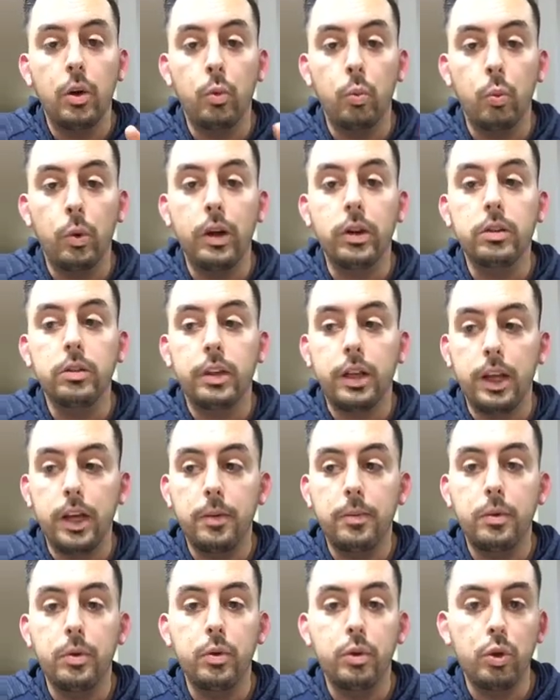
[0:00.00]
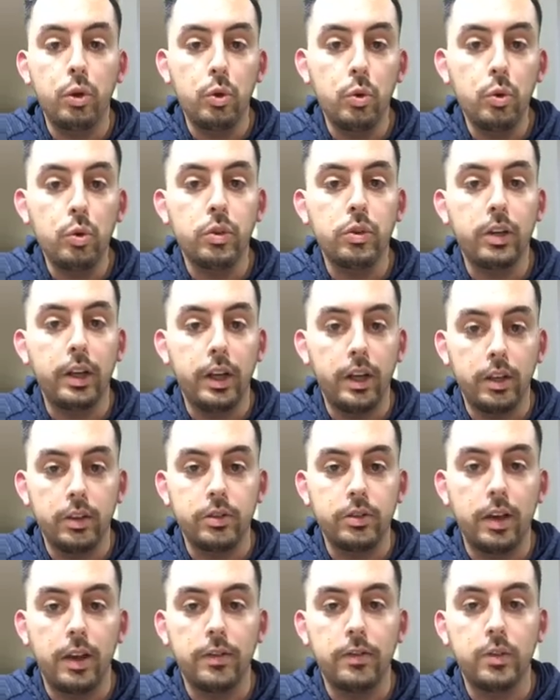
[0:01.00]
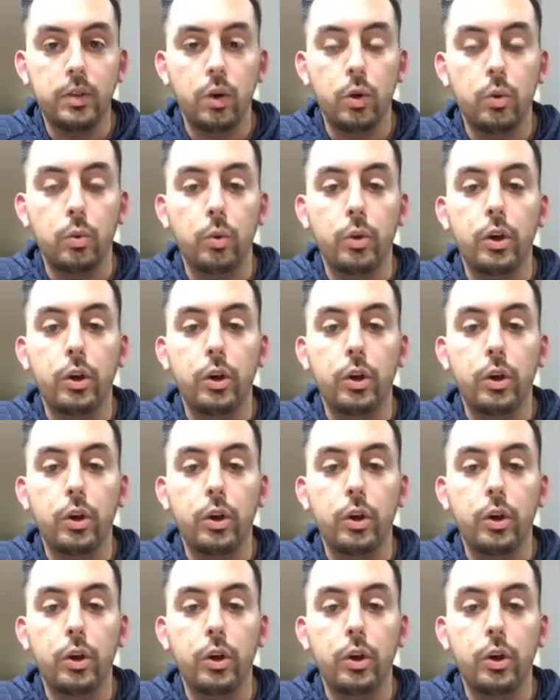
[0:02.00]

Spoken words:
will keep you usually in a safe zone